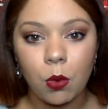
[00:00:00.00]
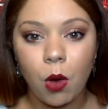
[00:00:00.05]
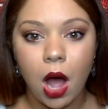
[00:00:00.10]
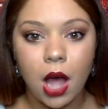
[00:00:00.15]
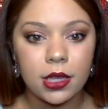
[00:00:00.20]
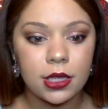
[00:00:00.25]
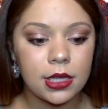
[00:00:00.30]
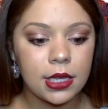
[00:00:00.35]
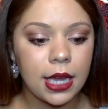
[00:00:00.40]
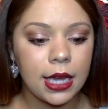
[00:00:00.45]

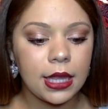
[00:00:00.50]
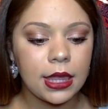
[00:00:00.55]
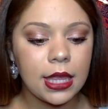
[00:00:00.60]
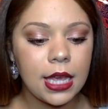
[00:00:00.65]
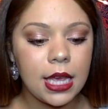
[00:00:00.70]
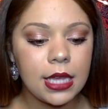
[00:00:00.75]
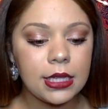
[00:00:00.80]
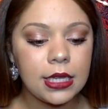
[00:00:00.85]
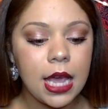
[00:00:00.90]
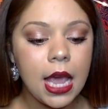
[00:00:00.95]
wands like
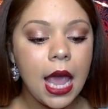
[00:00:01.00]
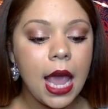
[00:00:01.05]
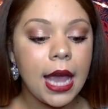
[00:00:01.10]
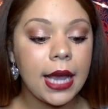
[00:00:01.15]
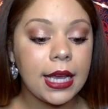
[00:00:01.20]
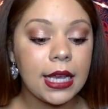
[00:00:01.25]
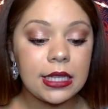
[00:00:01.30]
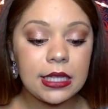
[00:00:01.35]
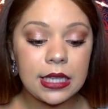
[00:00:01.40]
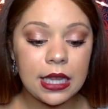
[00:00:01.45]
this. It
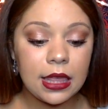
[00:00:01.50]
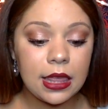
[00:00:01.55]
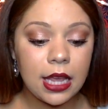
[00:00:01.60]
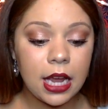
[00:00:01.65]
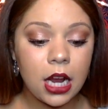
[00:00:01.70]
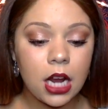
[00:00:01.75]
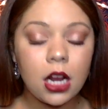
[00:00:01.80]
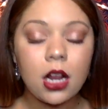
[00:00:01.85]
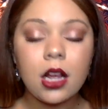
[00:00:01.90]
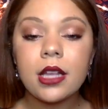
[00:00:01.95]
gets in
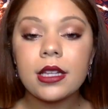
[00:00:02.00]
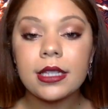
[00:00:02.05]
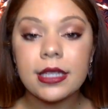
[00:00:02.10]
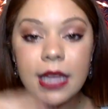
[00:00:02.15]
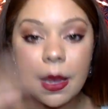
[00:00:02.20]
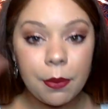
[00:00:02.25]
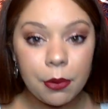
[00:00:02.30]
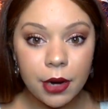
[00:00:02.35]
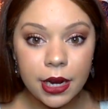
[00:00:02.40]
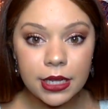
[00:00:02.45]
there,
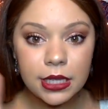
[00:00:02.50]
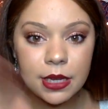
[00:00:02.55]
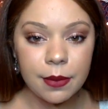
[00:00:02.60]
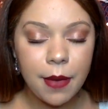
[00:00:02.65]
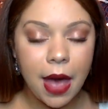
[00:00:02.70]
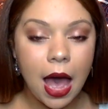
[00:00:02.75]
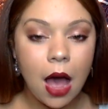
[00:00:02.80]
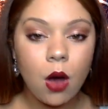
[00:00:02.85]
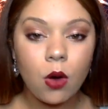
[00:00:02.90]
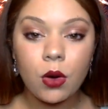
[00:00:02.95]
separates them
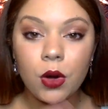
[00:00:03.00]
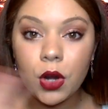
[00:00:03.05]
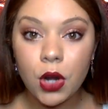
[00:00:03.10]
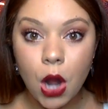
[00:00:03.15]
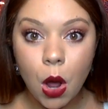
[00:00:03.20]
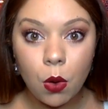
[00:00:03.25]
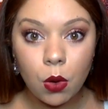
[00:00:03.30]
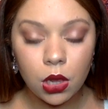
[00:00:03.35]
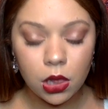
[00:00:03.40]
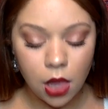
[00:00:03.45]
out,
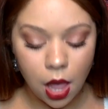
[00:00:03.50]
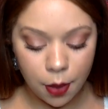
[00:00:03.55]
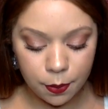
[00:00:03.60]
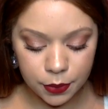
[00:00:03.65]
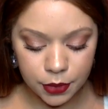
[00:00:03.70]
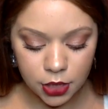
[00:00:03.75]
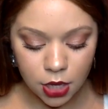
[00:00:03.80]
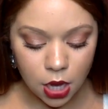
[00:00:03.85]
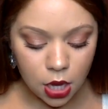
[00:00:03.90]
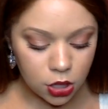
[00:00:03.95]
no
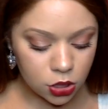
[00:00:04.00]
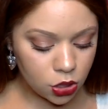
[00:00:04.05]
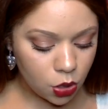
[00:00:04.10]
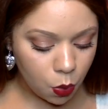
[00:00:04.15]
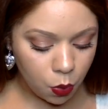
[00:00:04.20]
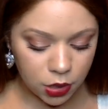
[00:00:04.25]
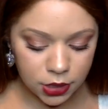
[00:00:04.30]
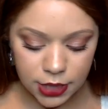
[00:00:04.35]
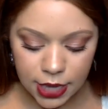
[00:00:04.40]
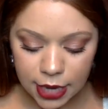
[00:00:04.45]
clumps. So
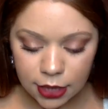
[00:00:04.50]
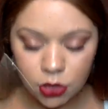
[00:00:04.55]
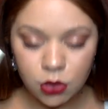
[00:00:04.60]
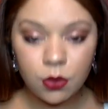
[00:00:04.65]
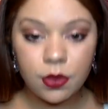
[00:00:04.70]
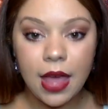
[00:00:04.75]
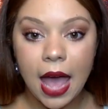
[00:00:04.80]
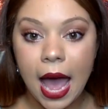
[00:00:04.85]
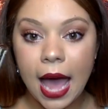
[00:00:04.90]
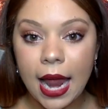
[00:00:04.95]
once I do
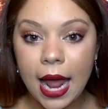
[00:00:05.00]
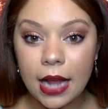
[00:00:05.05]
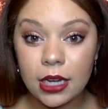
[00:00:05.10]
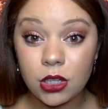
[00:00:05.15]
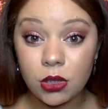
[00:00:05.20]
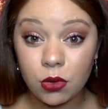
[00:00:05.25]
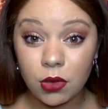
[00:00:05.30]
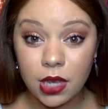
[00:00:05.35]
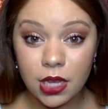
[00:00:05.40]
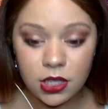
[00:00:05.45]
that, I
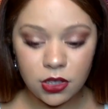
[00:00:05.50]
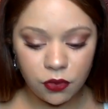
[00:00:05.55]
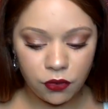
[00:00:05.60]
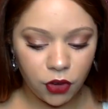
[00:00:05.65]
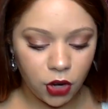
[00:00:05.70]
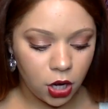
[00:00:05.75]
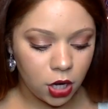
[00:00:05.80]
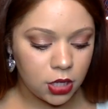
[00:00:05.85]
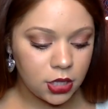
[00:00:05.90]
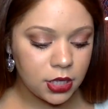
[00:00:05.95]
do this
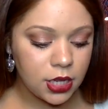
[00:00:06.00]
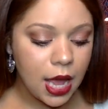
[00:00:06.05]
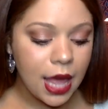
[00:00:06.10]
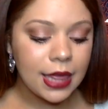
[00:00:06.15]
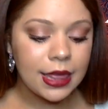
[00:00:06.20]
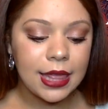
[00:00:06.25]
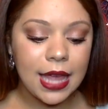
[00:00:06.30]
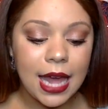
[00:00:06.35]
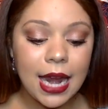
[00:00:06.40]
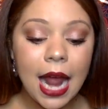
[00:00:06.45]
first.
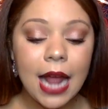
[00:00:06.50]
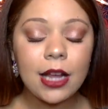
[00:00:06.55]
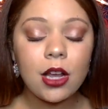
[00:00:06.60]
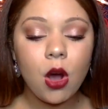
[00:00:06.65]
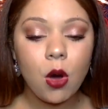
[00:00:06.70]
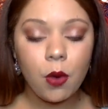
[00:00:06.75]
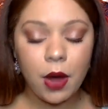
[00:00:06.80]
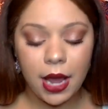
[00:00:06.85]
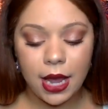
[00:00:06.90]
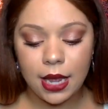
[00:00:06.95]
Then I
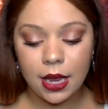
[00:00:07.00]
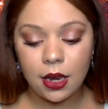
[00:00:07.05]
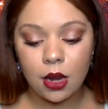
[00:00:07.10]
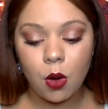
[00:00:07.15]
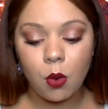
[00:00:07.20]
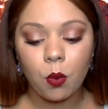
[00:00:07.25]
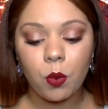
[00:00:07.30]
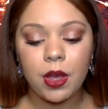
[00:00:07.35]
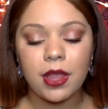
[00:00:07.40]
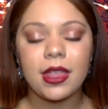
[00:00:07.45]
go in
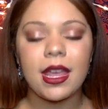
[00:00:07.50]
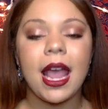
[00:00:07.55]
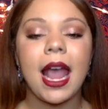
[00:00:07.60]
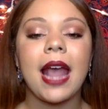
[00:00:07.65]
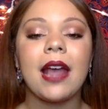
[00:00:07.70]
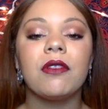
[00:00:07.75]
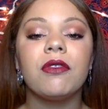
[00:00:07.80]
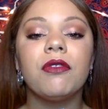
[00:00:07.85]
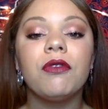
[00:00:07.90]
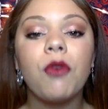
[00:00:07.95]
with
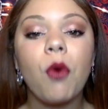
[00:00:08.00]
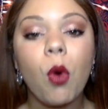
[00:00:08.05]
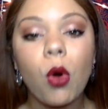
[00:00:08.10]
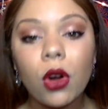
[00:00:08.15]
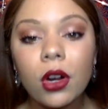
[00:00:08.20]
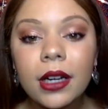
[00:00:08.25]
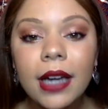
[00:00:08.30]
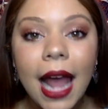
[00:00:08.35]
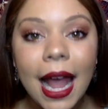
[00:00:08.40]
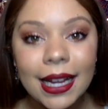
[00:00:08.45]
a
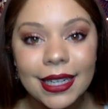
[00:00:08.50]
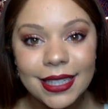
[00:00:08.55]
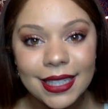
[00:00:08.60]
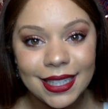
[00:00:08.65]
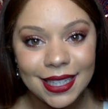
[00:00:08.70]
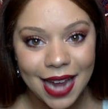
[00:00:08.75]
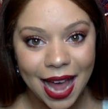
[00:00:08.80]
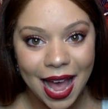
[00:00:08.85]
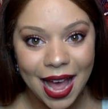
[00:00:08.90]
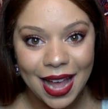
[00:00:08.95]

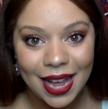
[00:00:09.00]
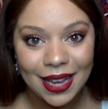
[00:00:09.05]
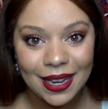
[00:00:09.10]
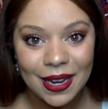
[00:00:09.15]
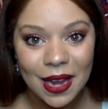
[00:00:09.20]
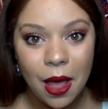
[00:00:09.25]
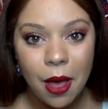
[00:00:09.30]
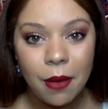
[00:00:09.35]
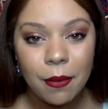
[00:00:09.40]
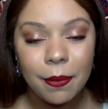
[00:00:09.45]
$4.99
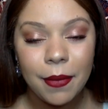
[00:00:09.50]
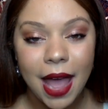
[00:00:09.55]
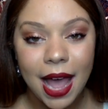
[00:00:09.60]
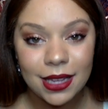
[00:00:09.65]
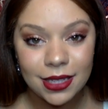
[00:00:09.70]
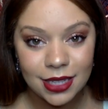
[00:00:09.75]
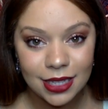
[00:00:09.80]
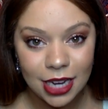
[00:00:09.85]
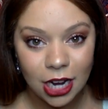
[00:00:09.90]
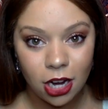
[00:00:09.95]

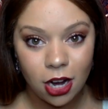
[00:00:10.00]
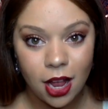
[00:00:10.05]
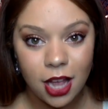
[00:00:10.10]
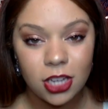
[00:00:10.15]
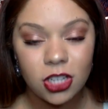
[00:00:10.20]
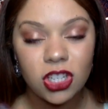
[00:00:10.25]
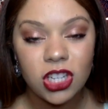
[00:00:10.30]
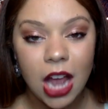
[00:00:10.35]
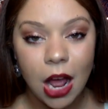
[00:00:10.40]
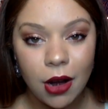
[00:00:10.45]
mascara.
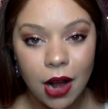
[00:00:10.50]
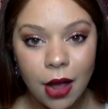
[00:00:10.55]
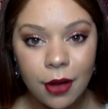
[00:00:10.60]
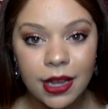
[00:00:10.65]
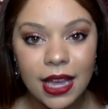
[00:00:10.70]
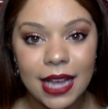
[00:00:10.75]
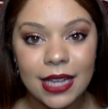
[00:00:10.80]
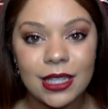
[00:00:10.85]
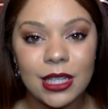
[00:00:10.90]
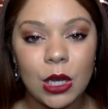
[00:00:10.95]
Shout
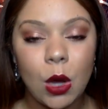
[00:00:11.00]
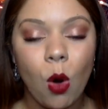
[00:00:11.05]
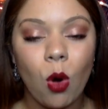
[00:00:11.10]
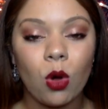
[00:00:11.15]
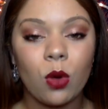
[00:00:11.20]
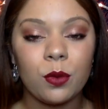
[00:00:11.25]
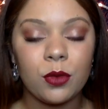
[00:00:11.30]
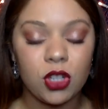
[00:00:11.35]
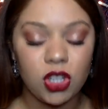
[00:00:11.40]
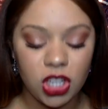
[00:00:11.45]
out Casey
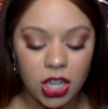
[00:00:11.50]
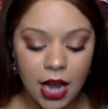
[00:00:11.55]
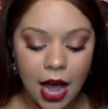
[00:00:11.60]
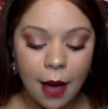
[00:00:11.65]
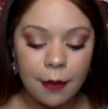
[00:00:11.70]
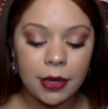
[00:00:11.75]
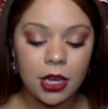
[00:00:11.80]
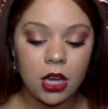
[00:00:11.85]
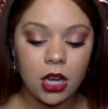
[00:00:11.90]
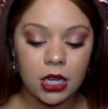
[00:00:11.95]
Holmes. She
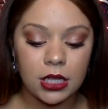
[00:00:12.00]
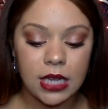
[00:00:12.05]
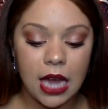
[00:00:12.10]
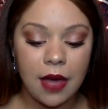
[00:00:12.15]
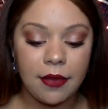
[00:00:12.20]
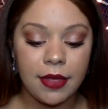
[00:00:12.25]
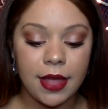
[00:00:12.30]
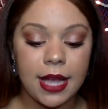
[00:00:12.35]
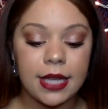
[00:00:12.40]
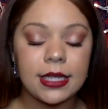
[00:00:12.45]
got me hooked
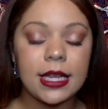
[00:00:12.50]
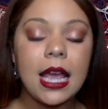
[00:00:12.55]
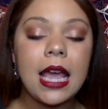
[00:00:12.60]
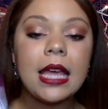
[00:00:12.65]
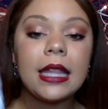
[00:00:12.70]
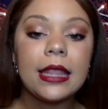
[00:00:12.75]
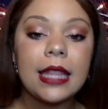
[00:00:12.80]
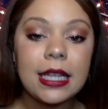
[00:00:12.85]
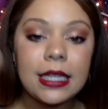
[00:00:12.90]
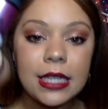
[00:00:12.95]
on this.
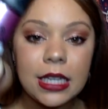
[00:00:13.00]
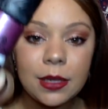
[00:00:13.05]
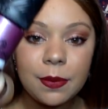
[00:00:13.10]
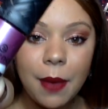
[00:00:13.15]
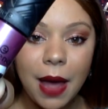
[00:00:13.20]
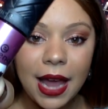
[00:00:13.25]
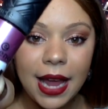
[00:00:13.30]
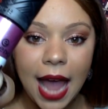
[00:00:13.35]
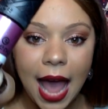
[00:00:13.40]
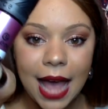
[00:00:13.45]
This is
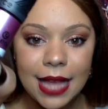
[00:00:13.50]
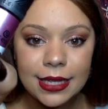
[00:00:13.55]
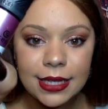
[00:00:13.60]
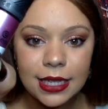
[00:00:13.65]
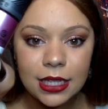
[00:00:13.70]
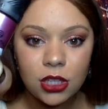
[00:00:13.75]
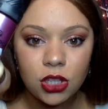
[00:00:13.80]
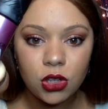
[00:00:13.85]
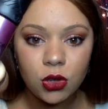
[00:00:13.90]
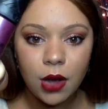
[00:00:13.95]
by
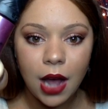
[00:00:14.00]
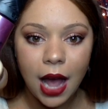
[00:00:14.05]
Essence, you